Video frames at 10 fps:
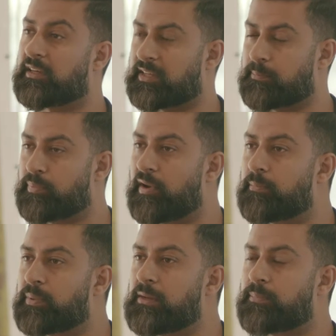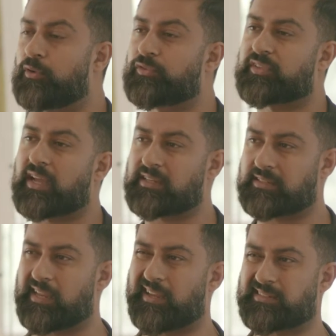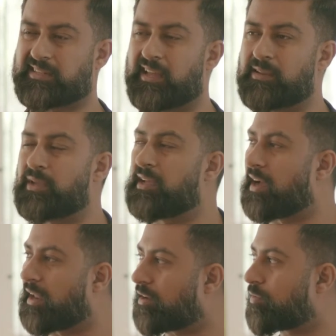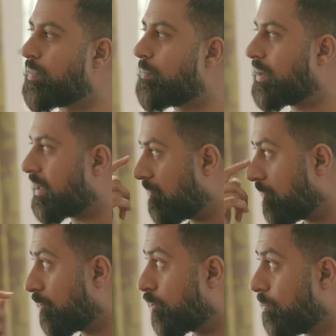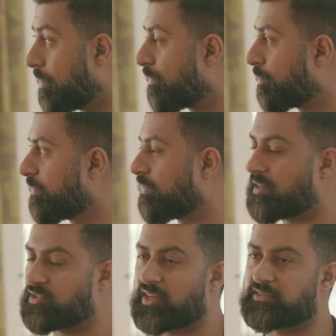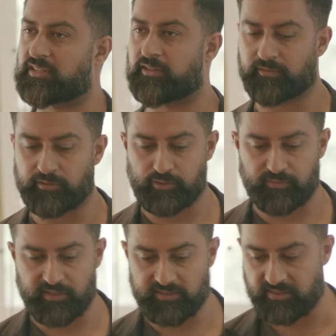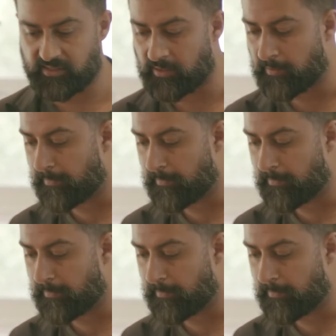to bring people on site takes time. And I remember hearing a comment from the Vice Chancellor of the university,